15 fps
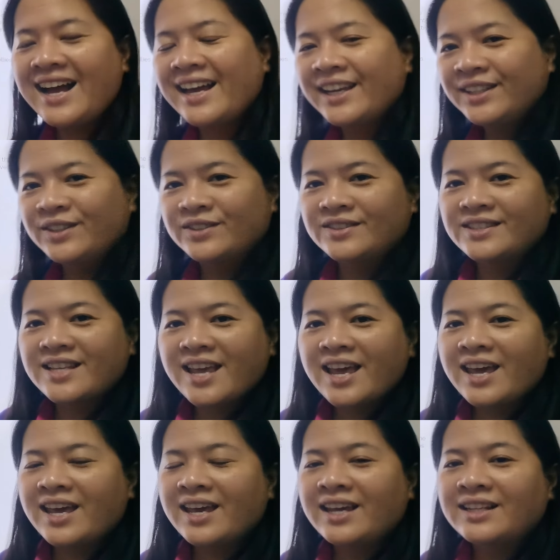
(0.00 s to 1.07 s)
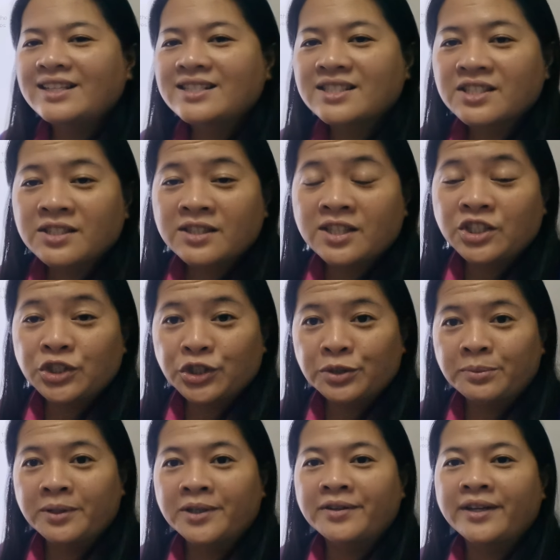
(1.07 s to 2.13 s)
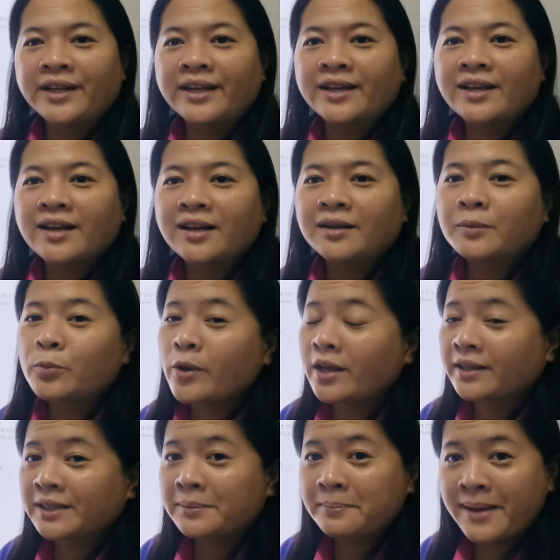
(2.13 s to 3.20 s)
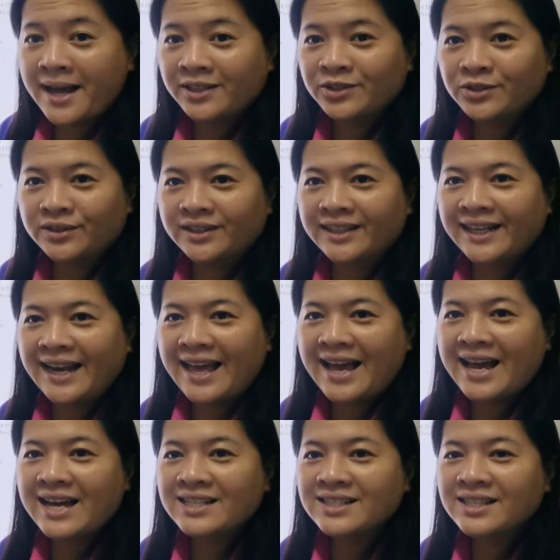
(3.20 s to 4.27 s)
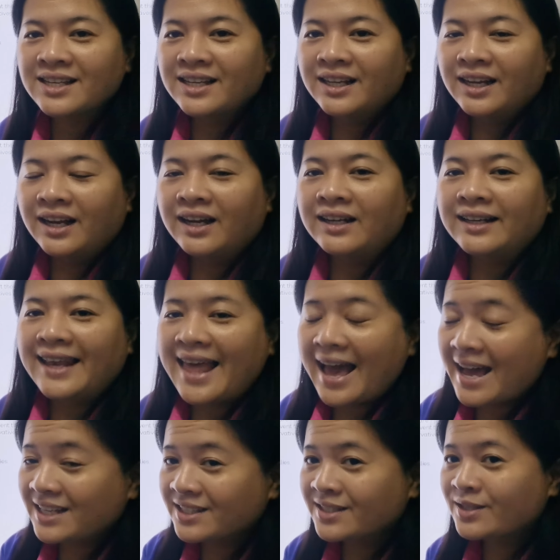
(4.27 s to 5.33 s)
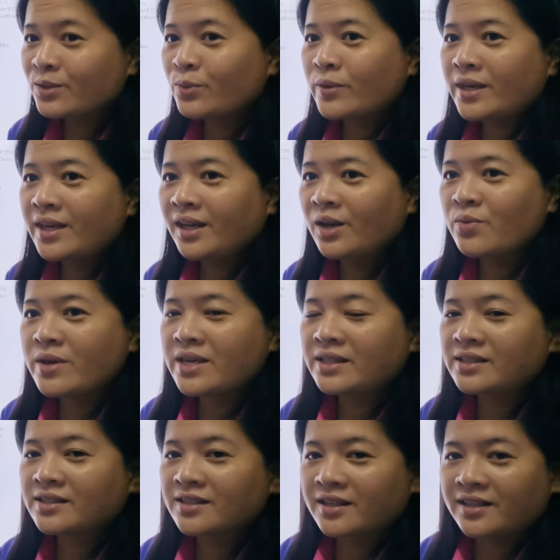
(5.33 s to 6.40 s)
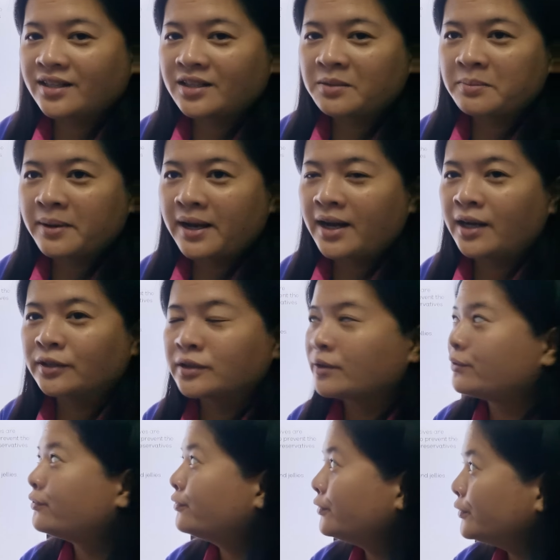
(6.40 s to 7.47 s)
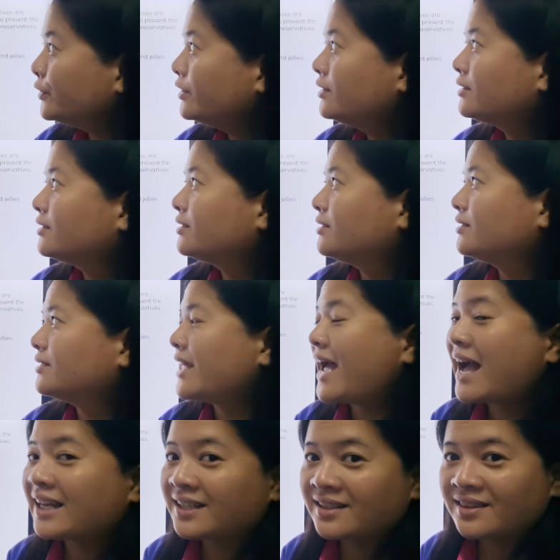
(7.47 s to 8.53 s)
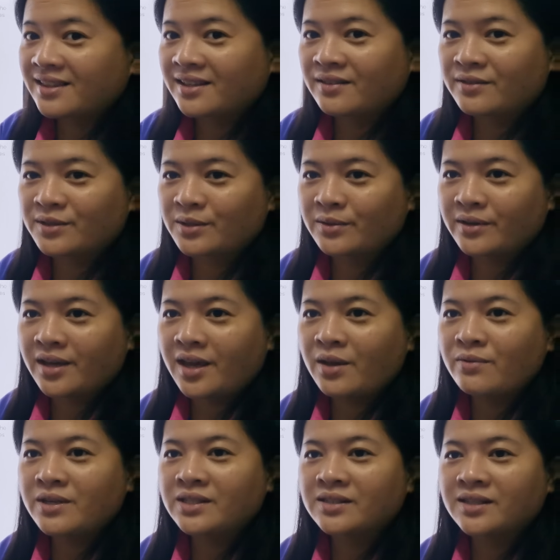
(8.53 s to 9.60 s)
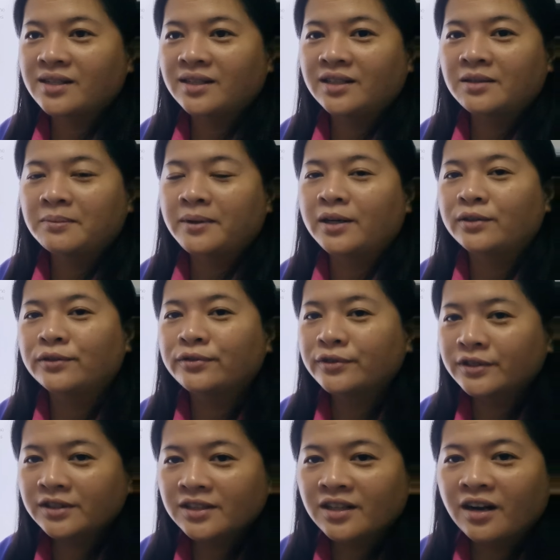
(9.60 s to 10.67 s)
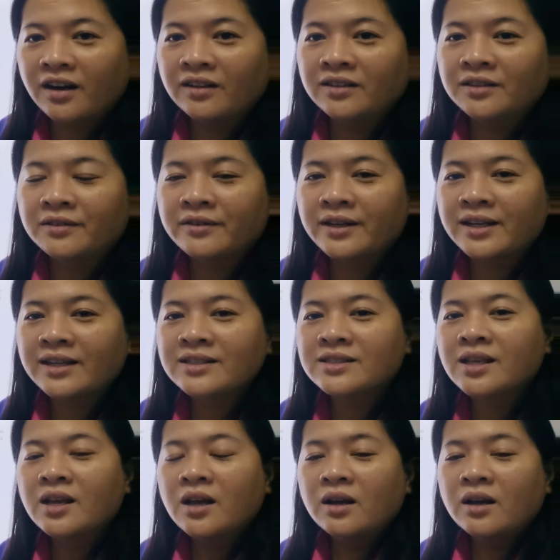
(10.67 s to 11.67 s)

Hi, good day. This is Teacher Maria. Welcome back to our class. Last week we studied about food additives. Okay, we studied about food colorings,